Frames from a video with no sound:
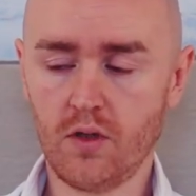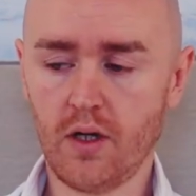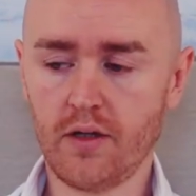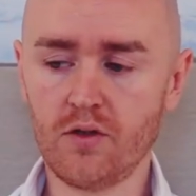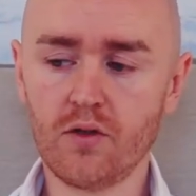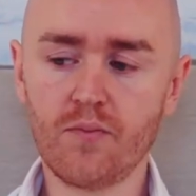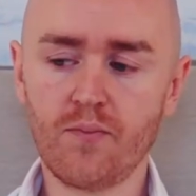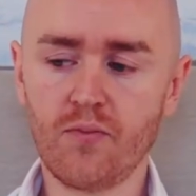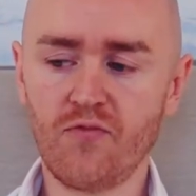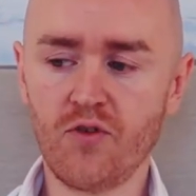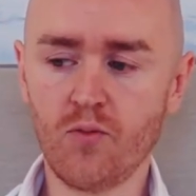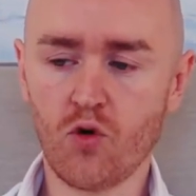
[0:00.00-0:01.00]
and you
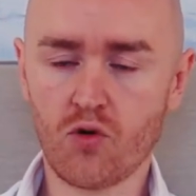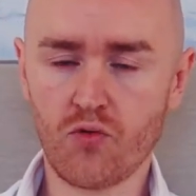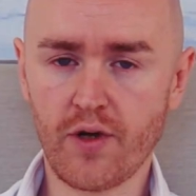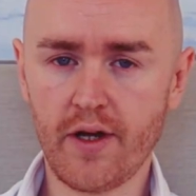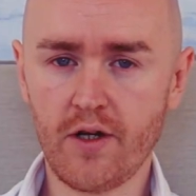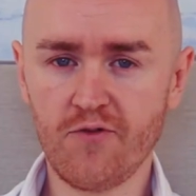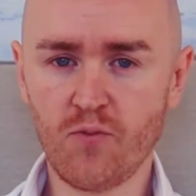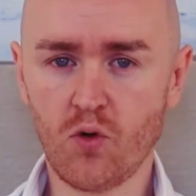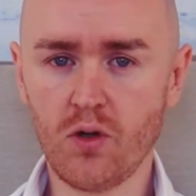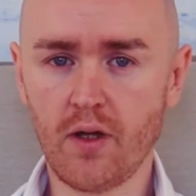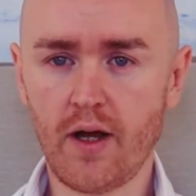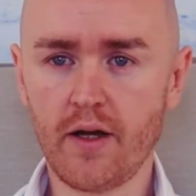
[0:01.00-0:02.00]
feel more creative, more
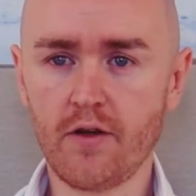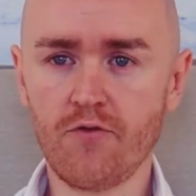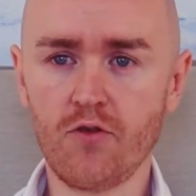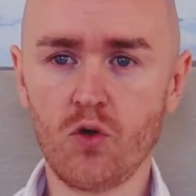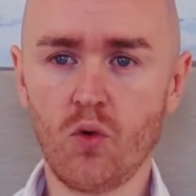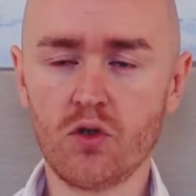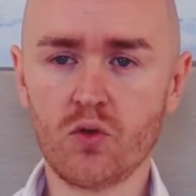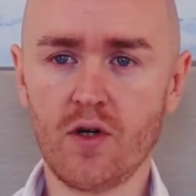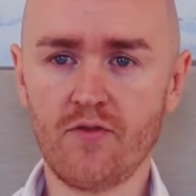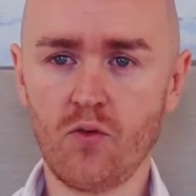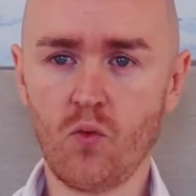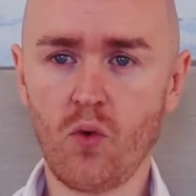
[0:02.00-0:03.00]
alive, and you also
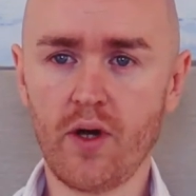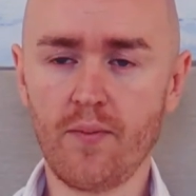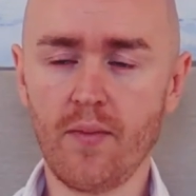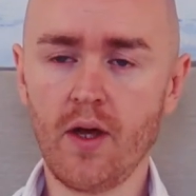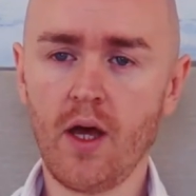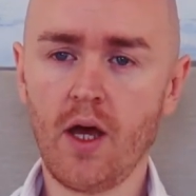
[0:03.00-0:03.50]
have a way,